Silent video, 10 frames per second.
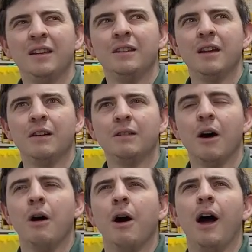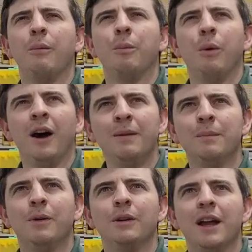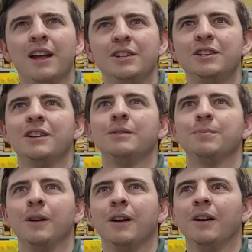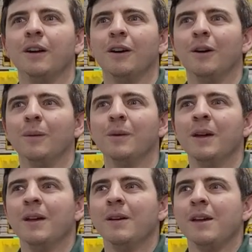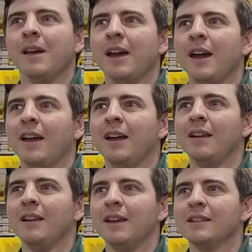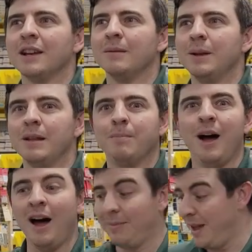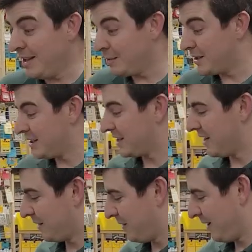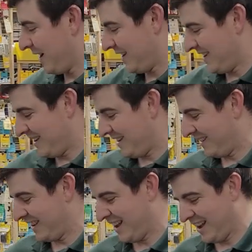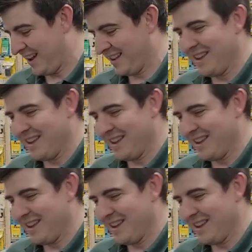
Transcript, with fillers: No, no. I want more engines brought home, and it's got to be the bomb. That's what she said. Great. Oh yeah.